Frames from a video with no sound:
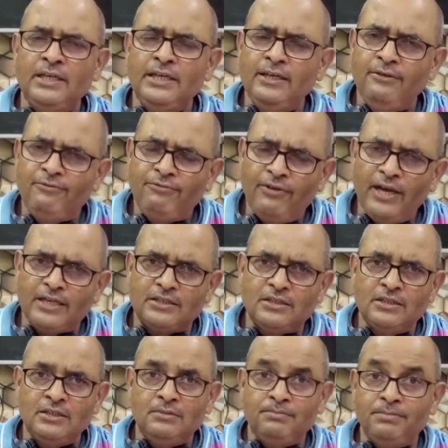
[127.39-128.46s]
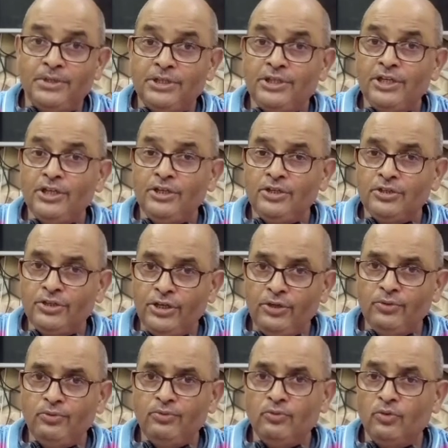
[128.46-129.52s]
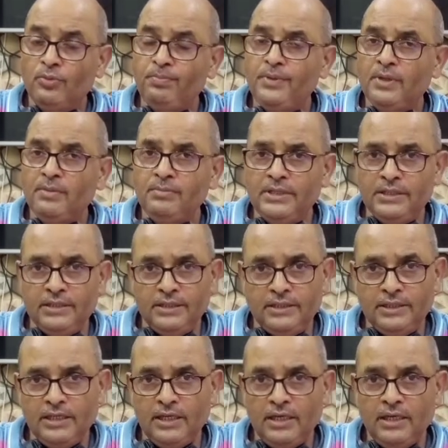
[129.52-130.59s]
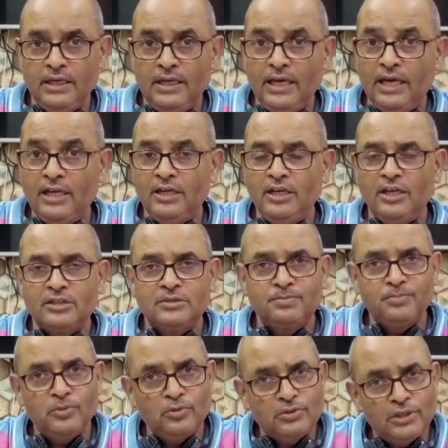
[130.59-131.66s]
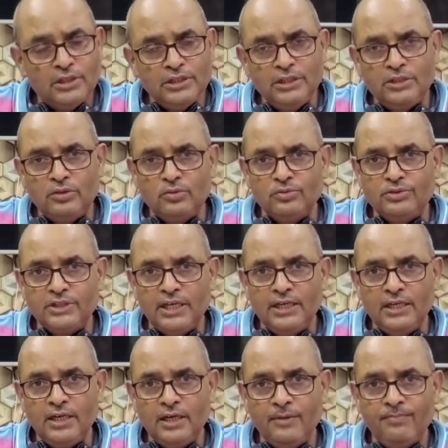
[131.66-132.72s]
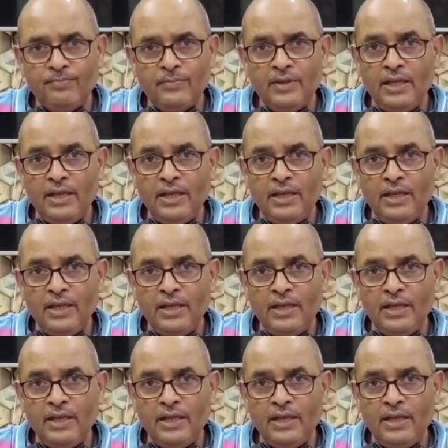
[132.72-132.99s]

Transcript: In fact, Britain grew opium in India and exported it to China,